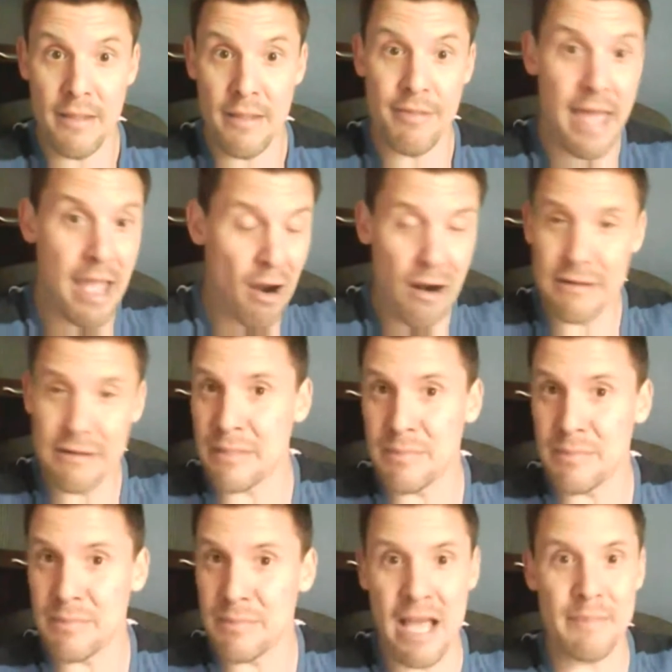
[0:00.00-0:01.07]
They are
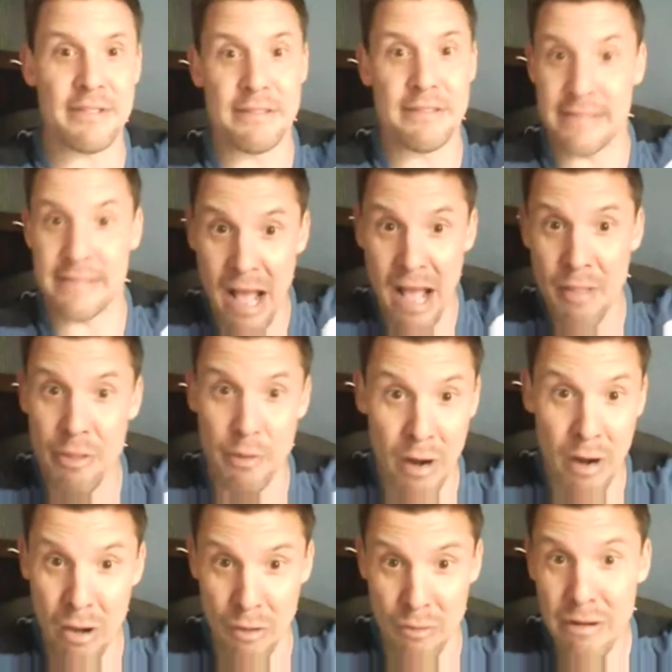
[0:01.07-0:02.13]
sometimes down the
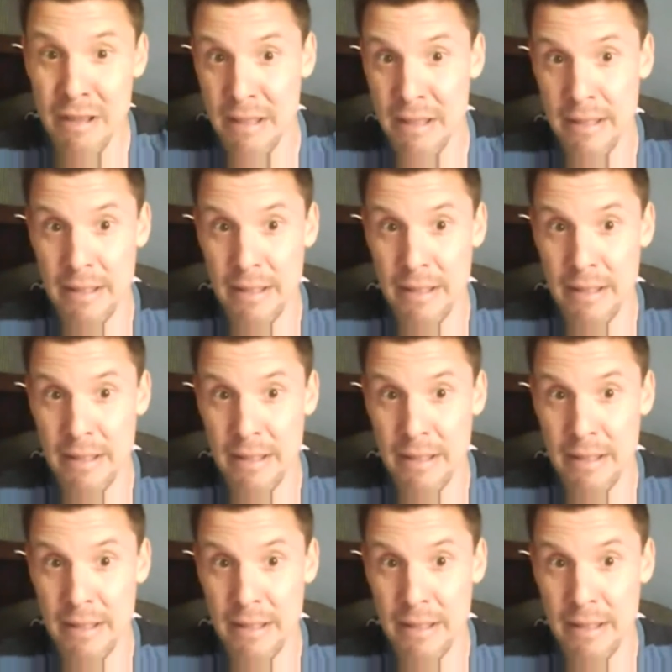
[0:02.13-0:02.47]
road.